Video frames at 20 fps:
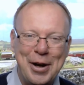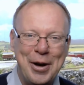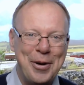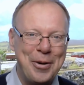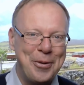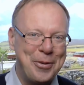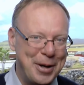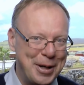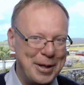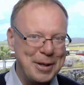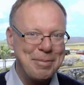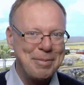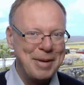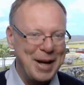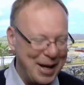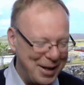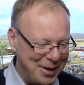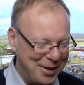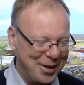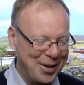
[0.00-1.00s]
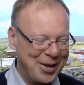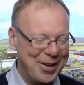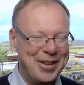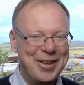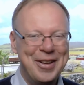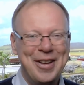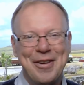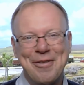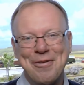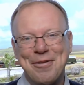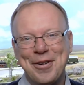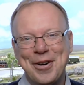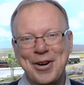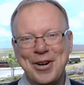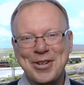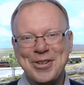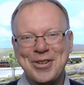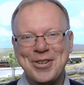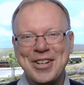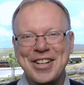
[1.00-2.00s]
a ready-made
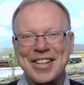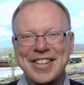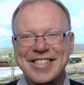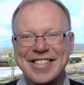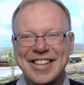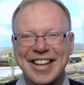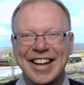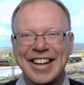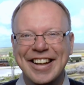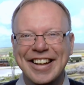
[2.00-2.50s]
fir trees,